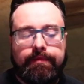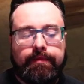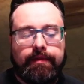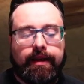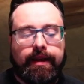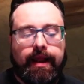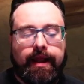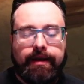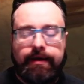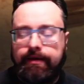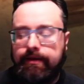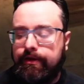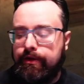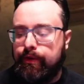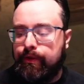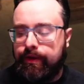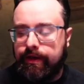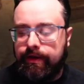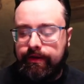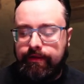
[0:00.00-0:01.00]
again,
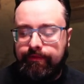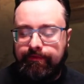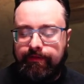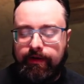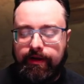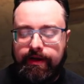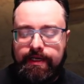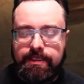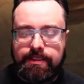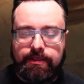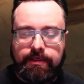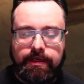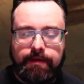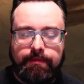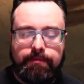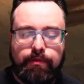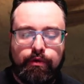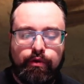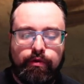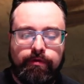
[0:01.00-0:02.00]
you can very easily
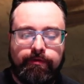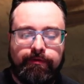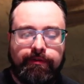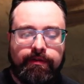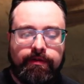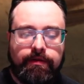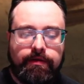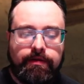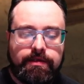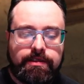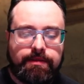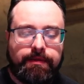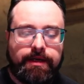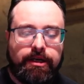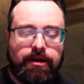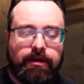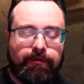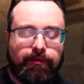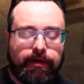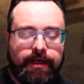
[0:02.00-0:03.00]
move
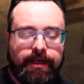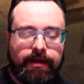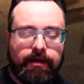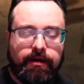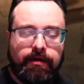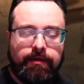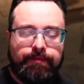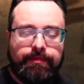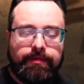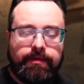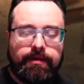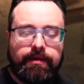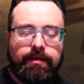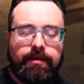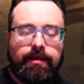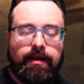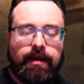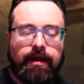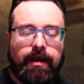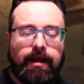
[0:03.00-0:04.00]
somebody over here.
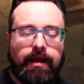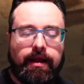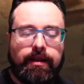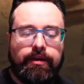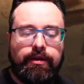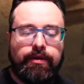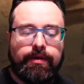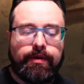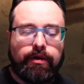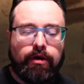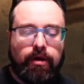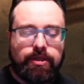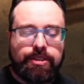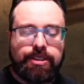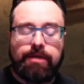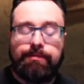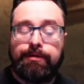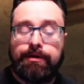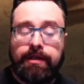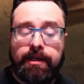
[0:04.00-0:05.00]
You could
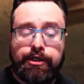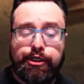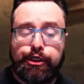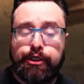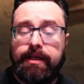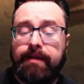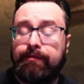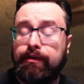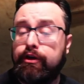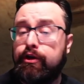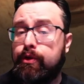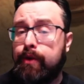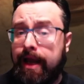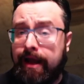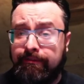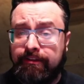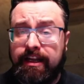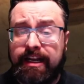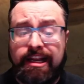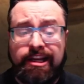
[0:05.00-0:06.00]
also potentially, if you do
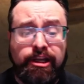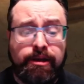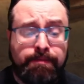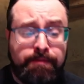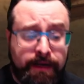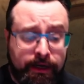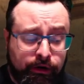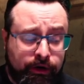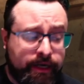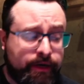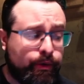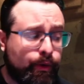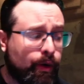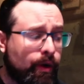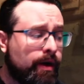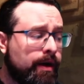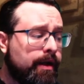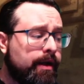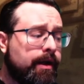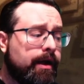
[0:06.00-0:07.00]
have like a Ymir
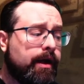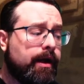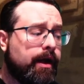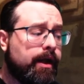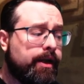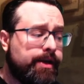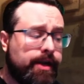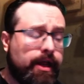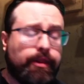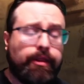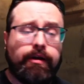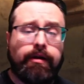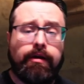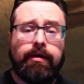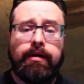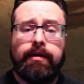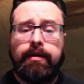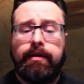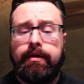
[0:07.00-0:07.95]
or another